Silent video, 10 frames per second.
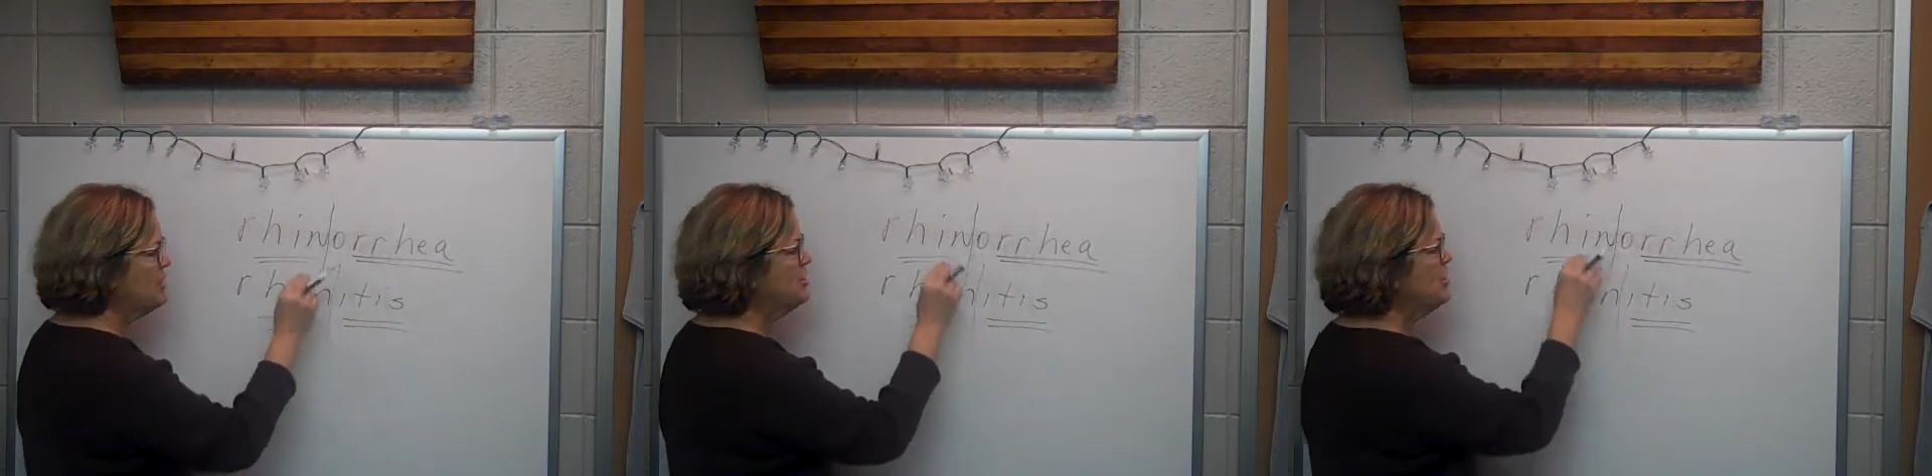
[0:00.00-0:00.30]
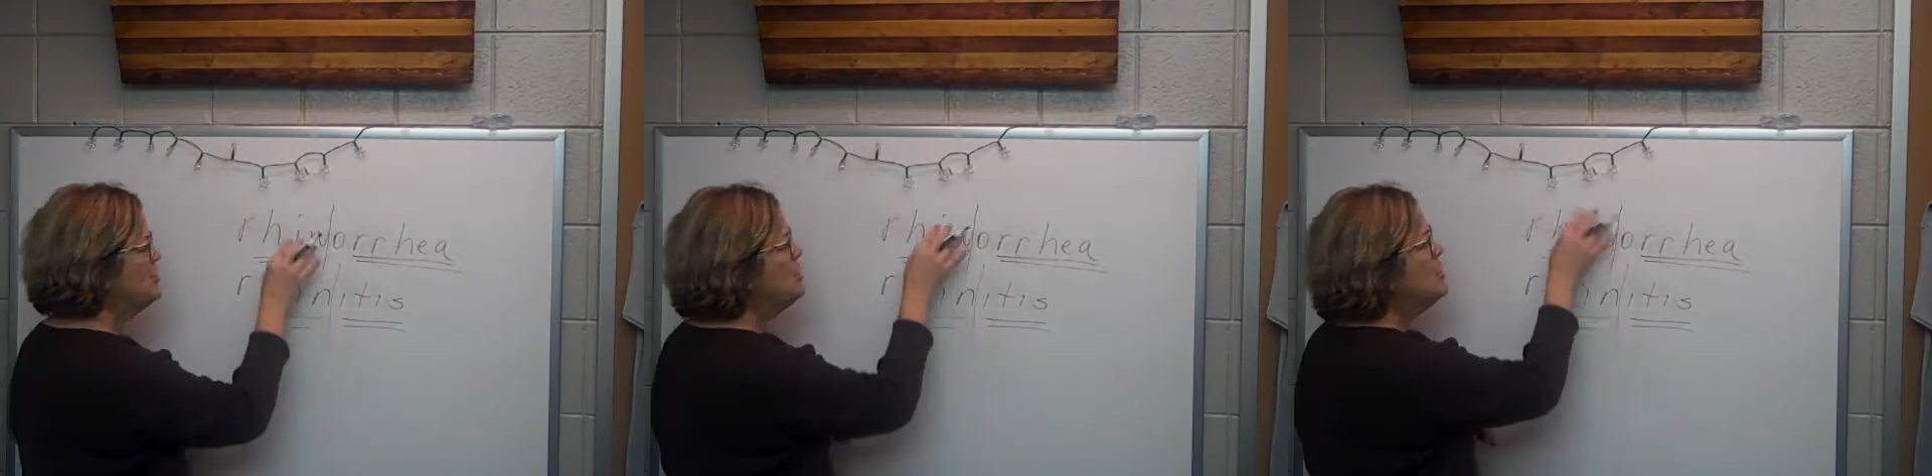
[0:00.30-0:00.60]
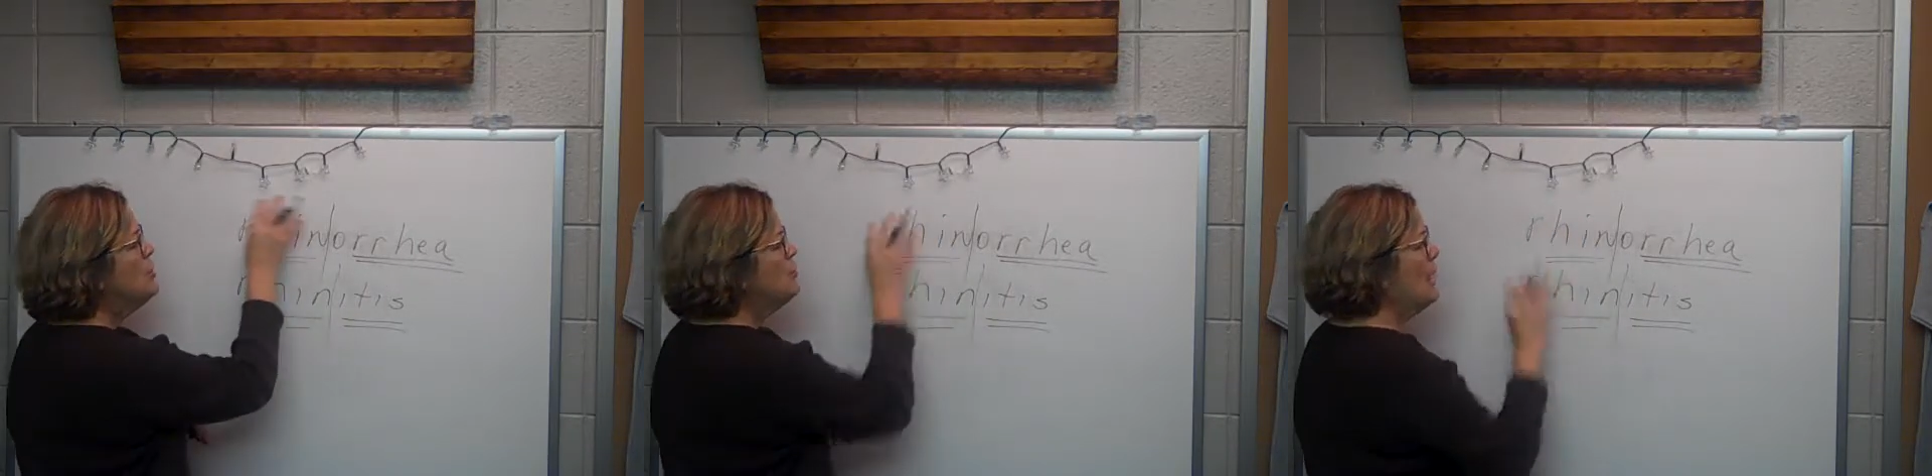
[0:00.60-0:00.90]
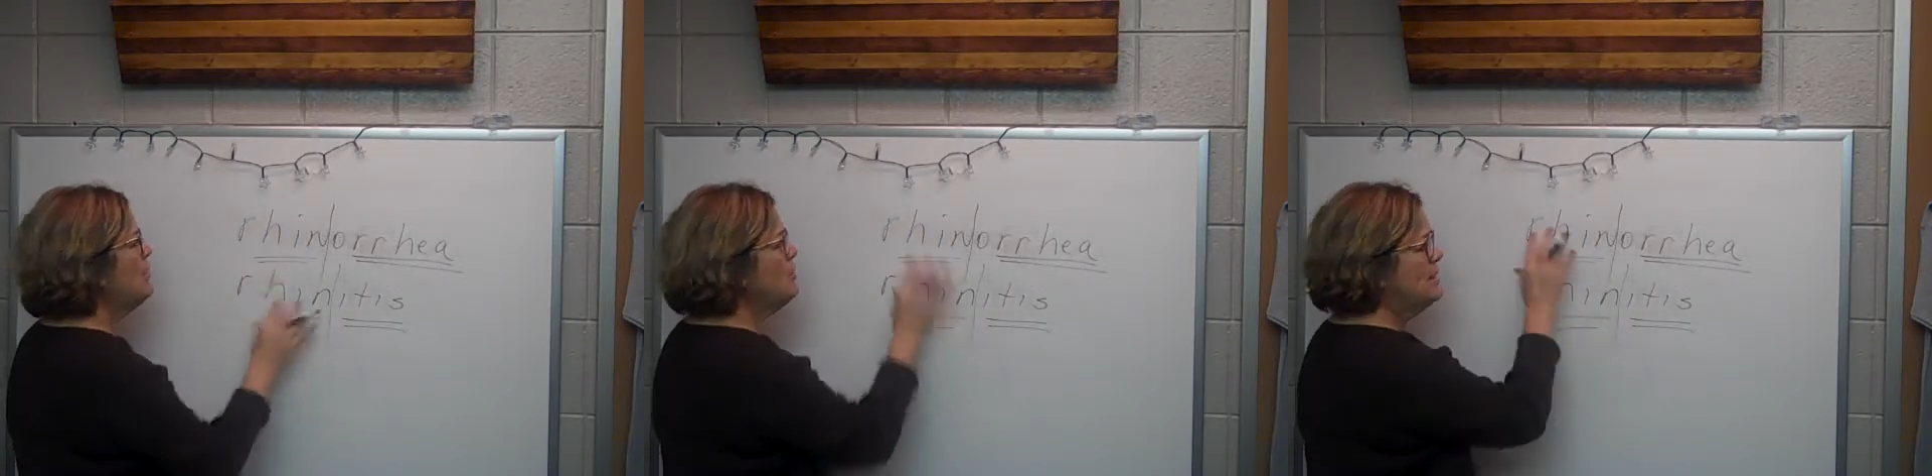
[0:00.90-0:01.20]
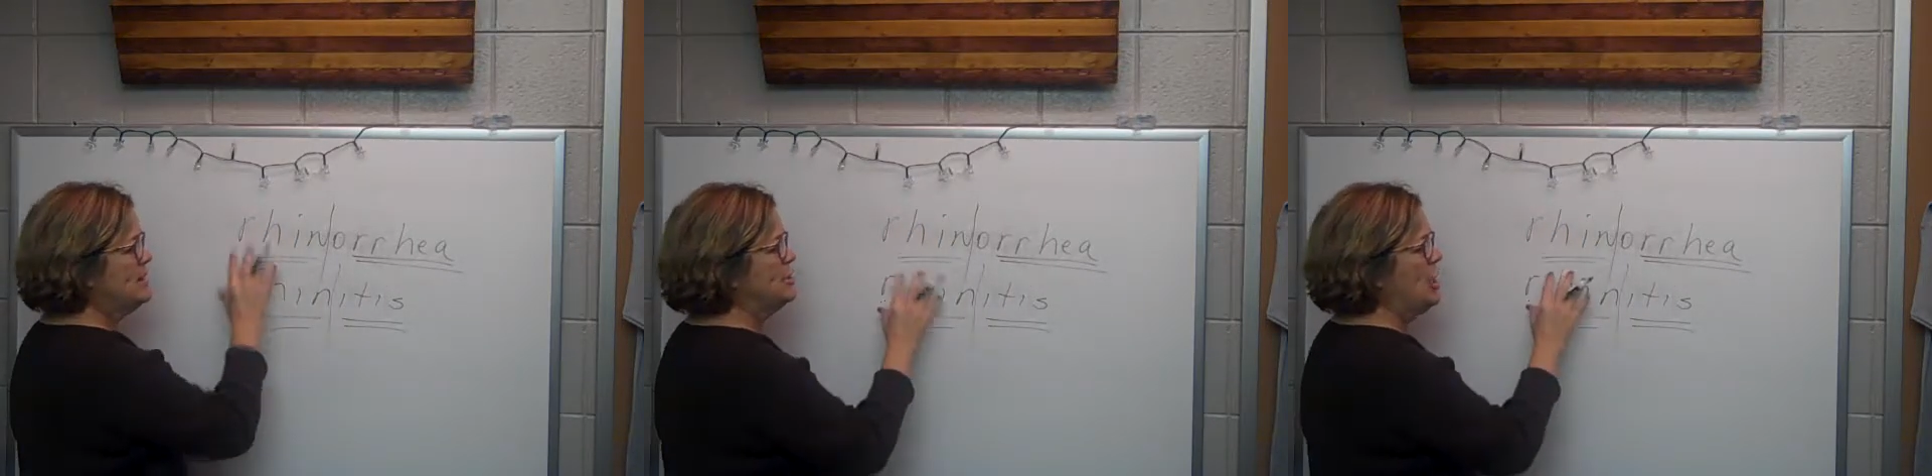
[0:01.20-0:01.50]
So rhino didn't